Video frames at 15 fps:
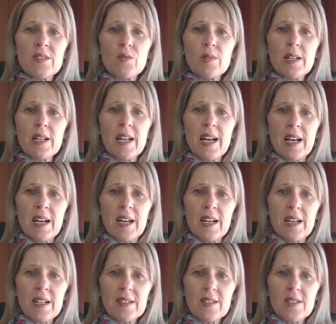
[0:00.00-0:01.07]

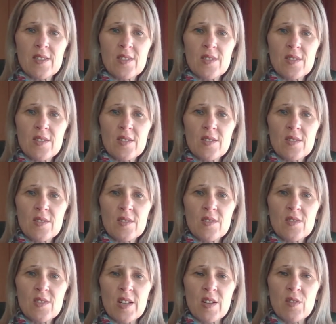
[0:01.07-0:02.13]
relax
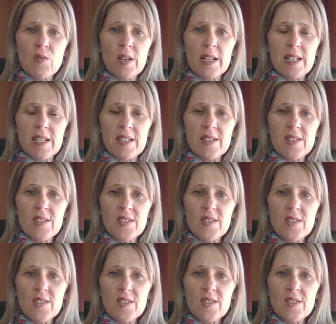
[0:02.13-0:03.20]
and
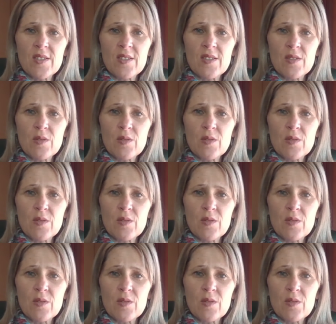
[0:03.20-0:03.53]
release.